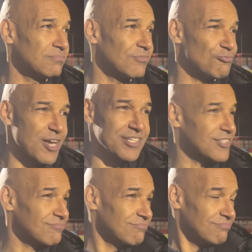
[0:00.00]
ready,
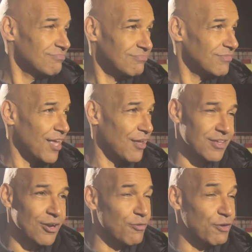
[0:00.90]

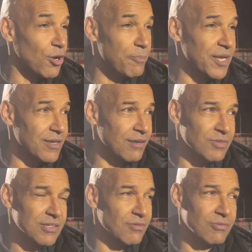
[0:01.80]
you know, if we got beat. And
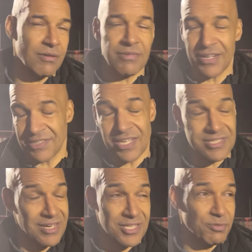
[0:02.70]
and I said
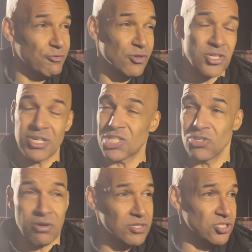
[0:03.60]
to the lads before, there is
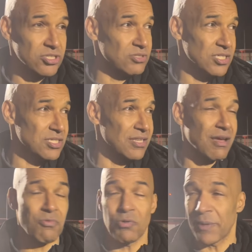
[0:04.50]
no excuses.
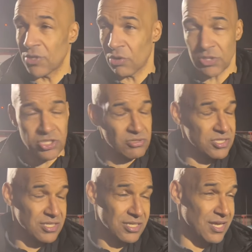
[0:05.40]
There will be no
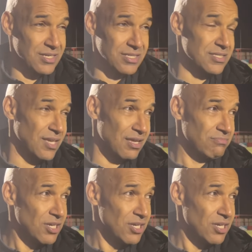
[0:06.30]
excuses at the end of this game